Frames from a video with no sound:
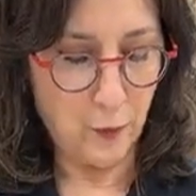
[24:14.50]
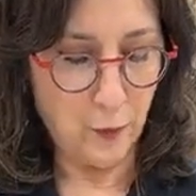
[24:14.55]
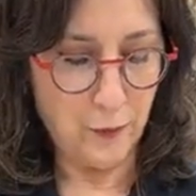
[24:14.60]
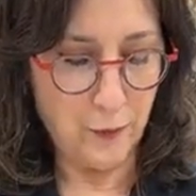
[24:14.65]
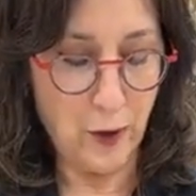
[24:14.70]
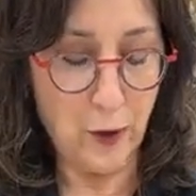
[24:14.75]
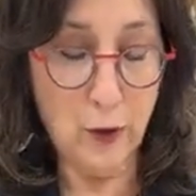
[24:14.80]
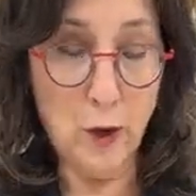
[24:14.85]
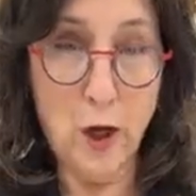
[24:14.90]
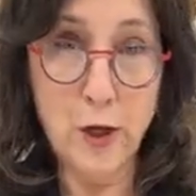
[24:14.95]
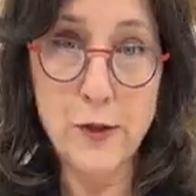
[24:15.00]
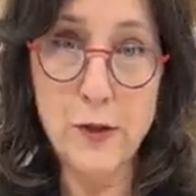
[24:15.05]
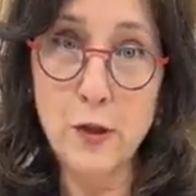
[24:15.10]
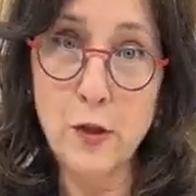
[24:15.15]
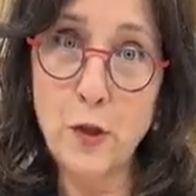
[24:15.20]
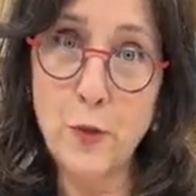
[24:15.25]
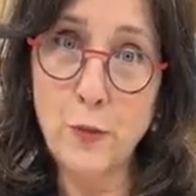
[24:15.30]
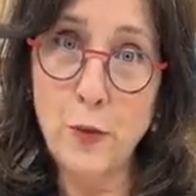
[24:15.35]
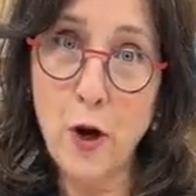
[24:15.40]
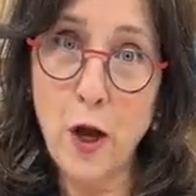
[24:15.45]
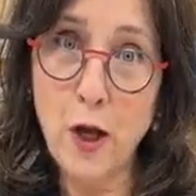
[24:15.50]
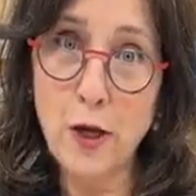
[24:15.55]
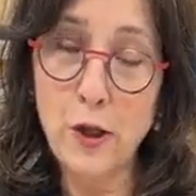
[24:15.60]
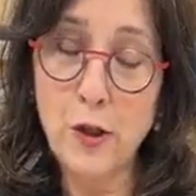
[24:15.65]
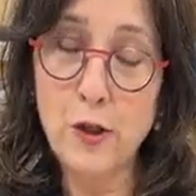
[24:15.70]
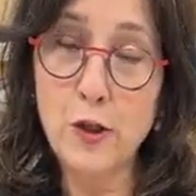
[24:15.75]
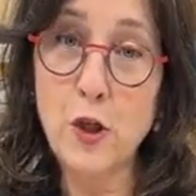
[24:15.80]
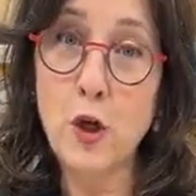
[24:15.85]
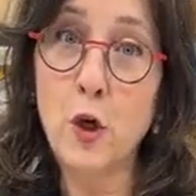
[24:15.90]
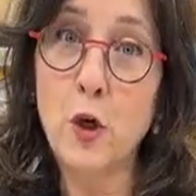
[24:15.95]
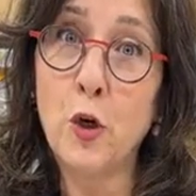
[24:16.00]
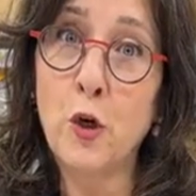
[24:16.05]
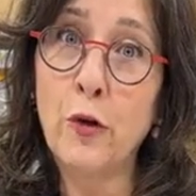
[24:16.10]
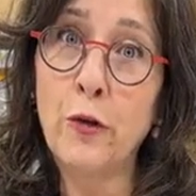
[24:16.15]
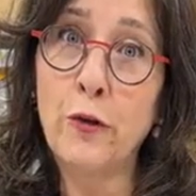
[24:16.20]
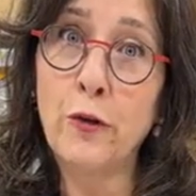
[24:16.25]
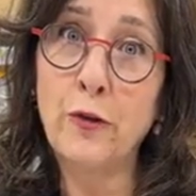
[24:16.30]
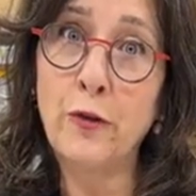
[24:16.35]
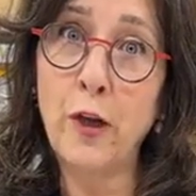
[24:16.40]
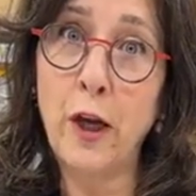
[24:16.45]
We've got lots of new products.
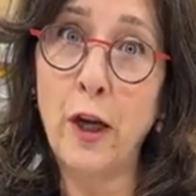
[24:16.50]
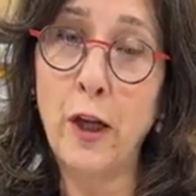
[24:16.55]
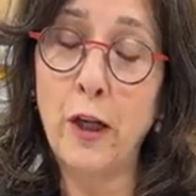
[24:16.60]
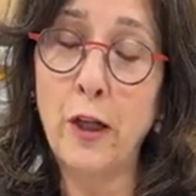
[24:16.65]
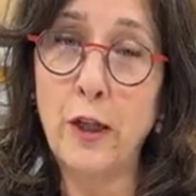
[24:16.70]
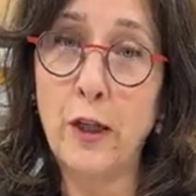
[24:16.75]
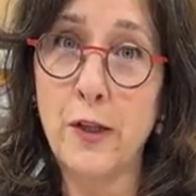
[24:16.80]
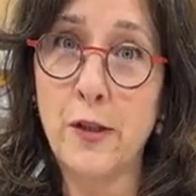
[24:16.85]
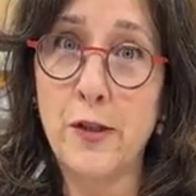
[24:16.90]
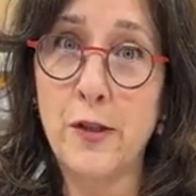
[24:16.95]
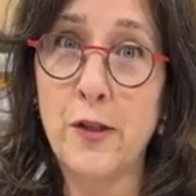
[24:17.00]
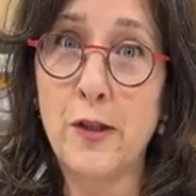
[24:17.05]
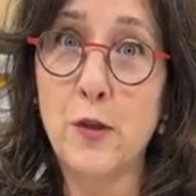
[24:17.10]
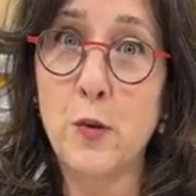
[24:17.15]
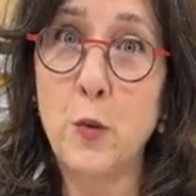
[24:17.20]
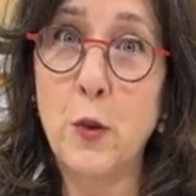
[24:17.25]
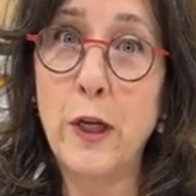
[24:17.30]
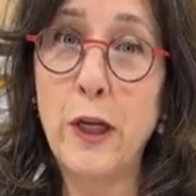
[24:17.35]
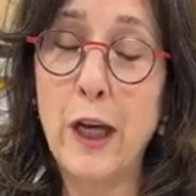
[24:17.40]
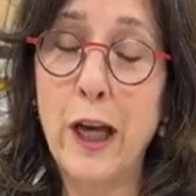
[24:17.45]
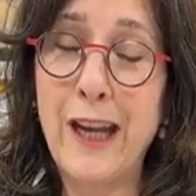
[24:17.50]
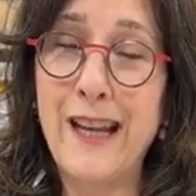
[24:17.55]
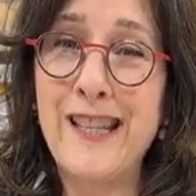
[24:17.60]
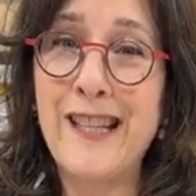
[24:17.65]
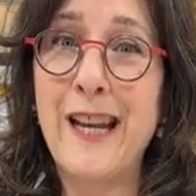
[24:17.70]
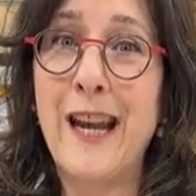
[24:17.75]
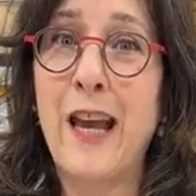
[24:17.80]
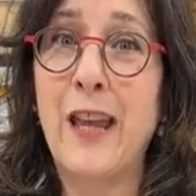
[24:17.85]
Earth Day is this weekend,